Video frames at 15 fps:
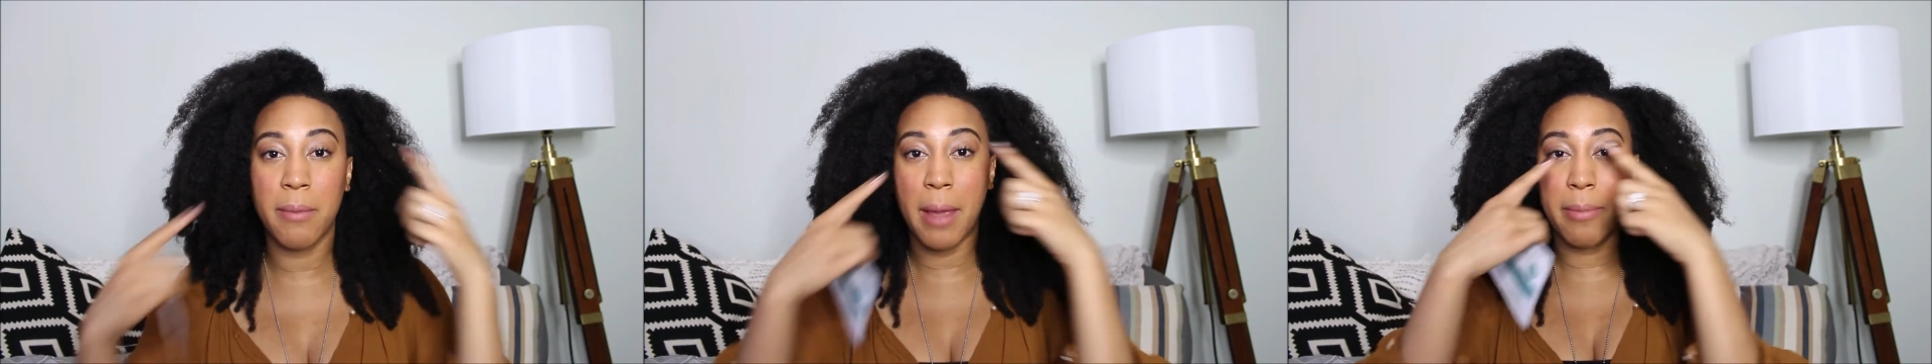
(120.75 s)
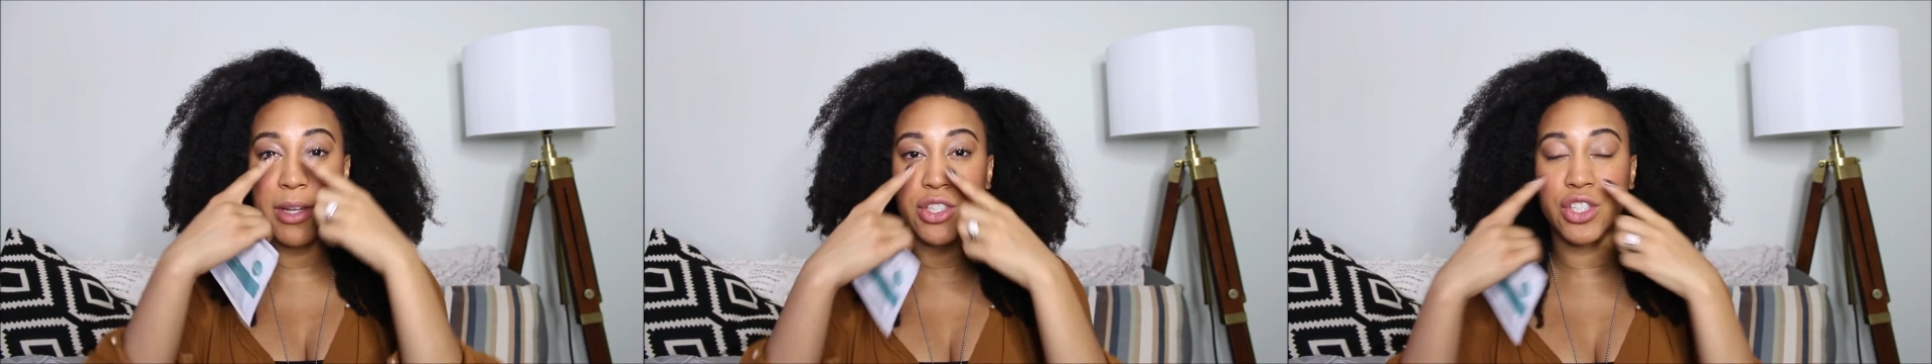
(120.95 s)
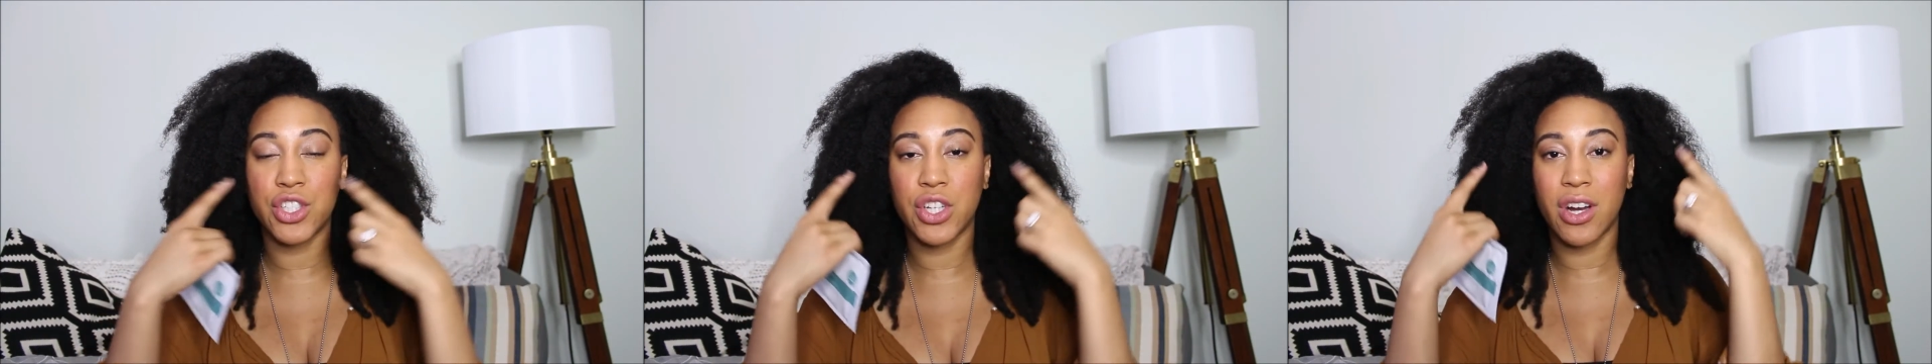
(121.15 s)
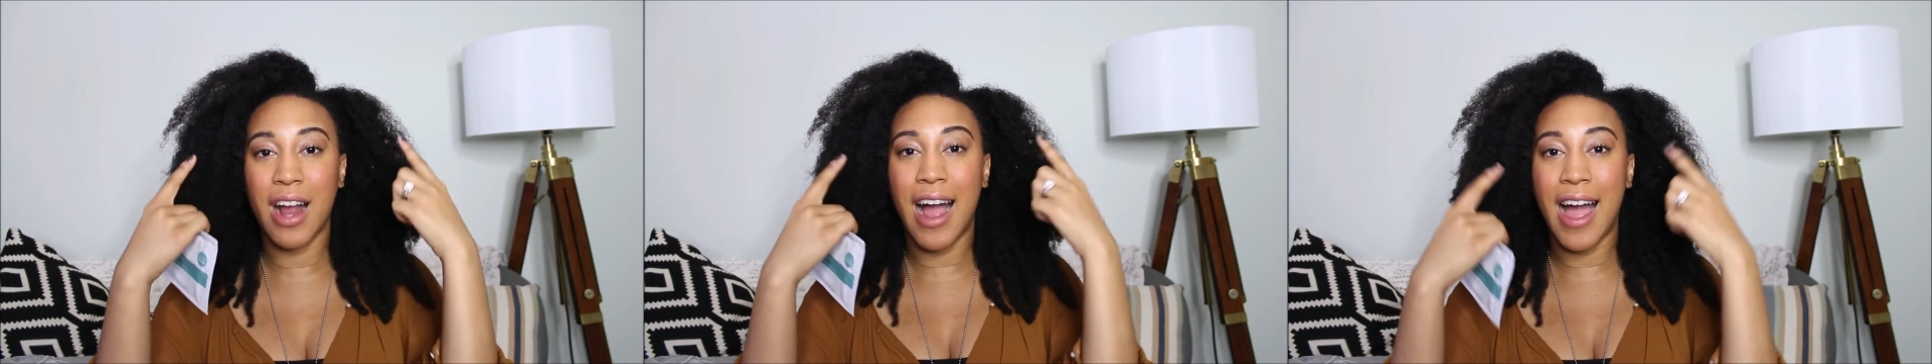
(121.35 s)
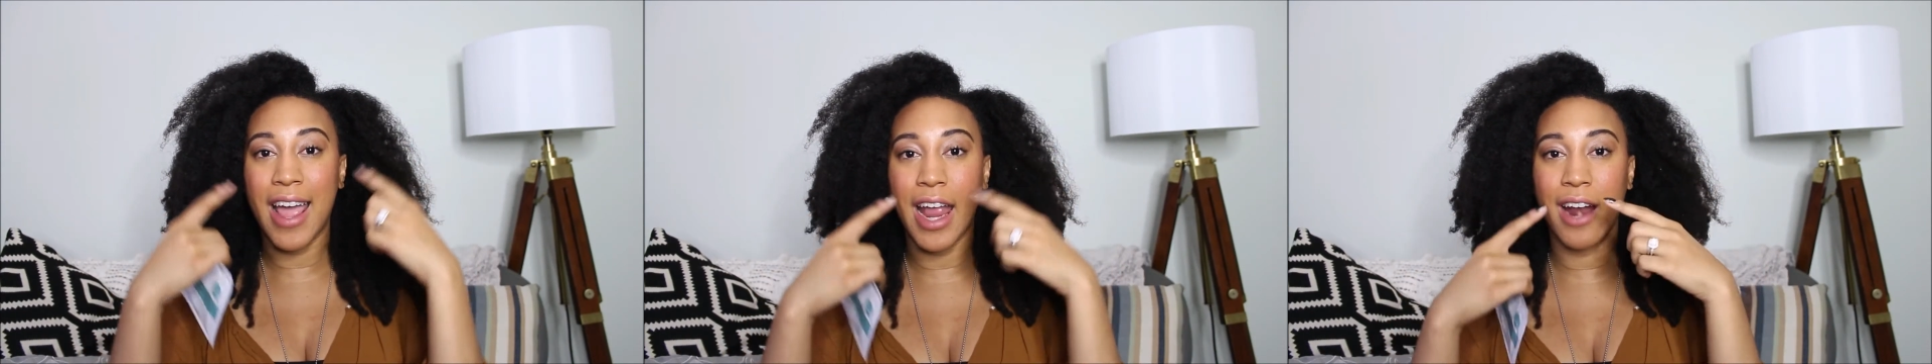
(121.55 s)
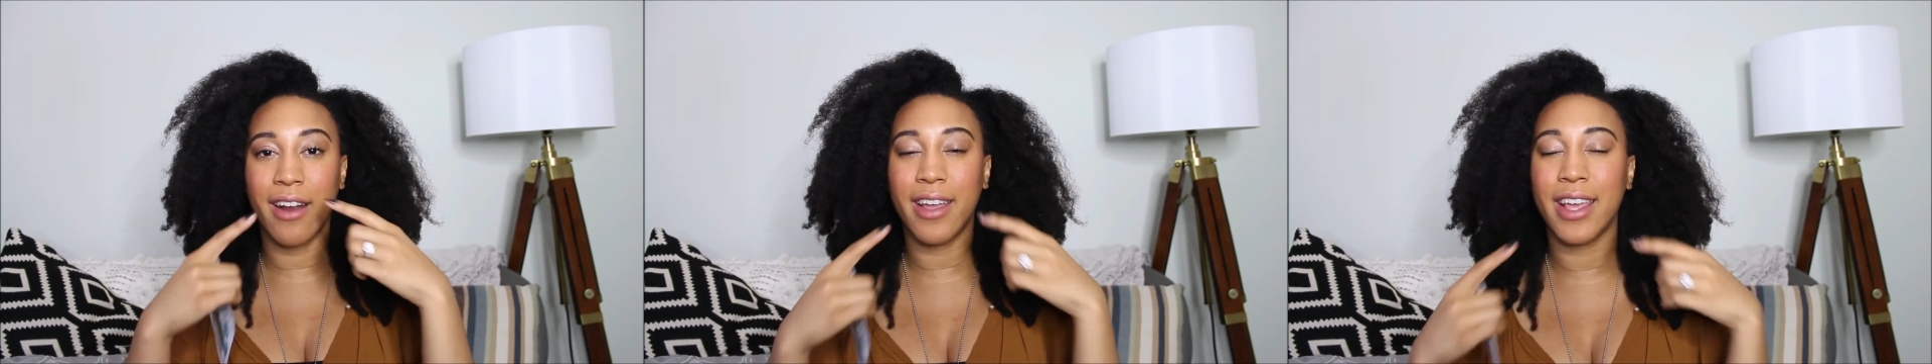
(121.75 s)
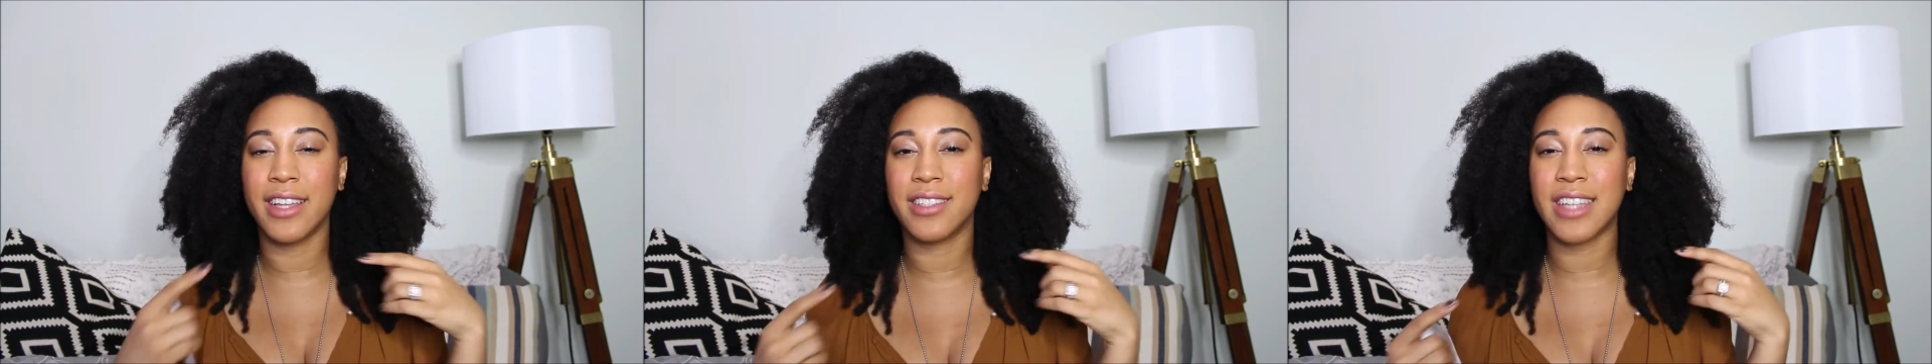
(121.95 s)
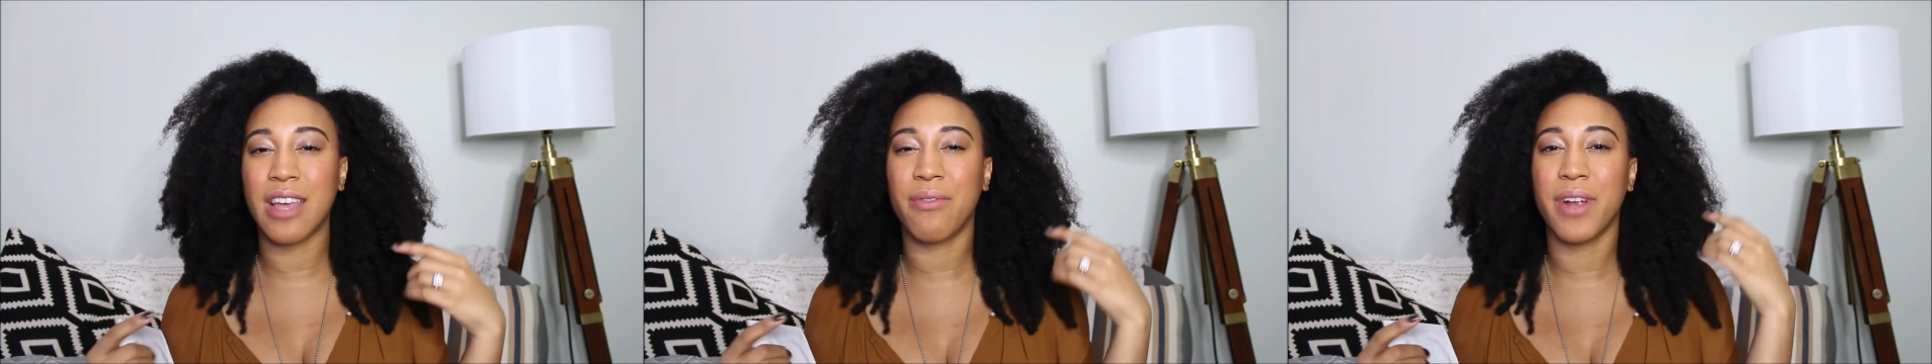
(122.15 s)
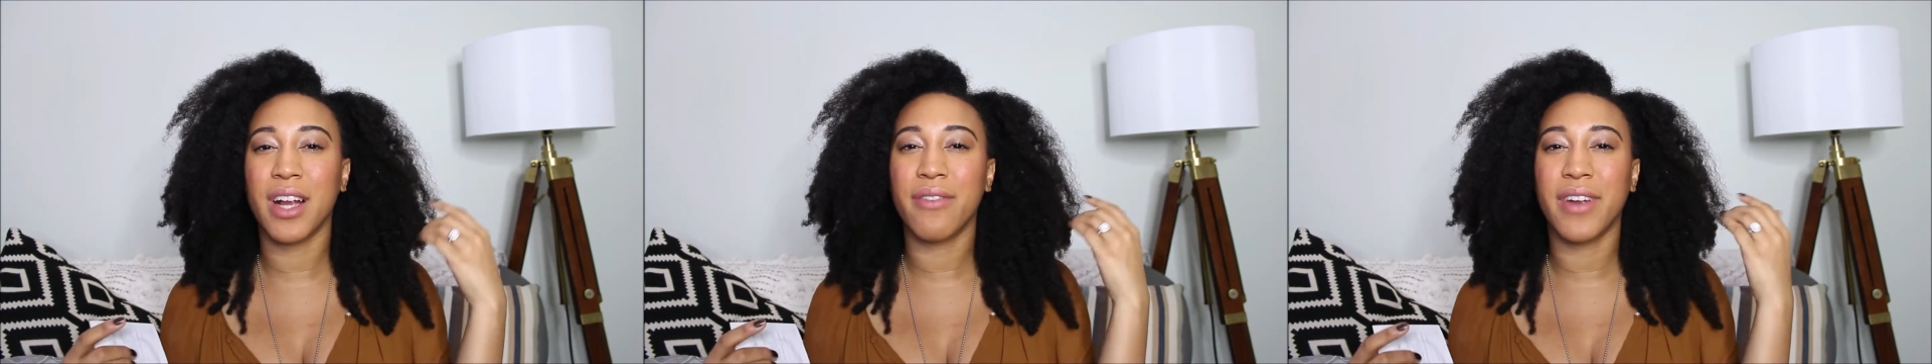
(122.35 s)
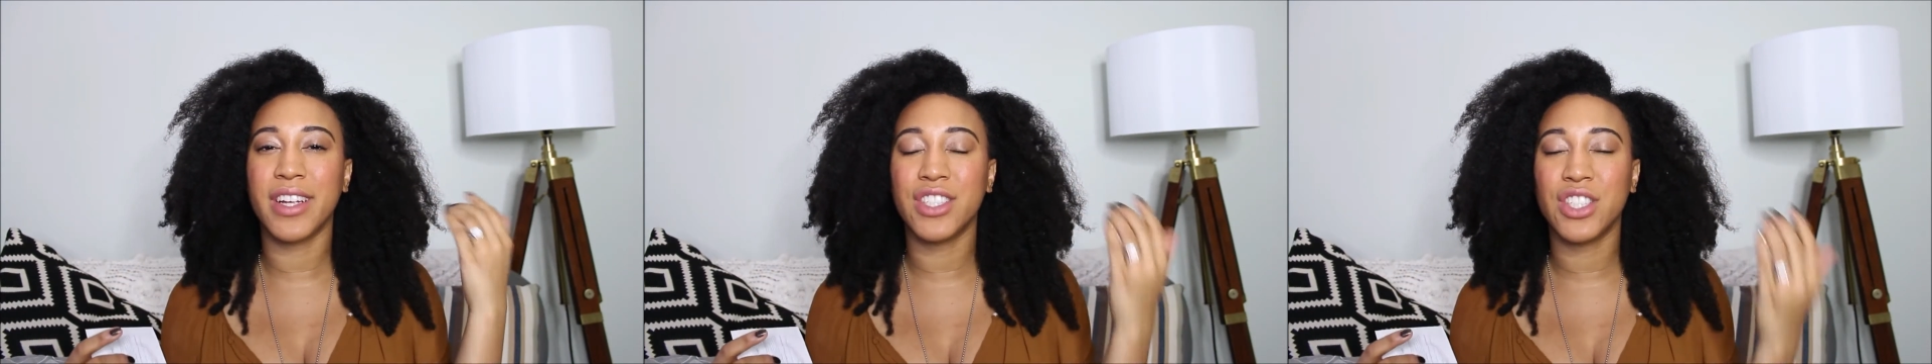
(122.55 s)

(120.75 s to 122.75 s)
maybe just your eye area gets like very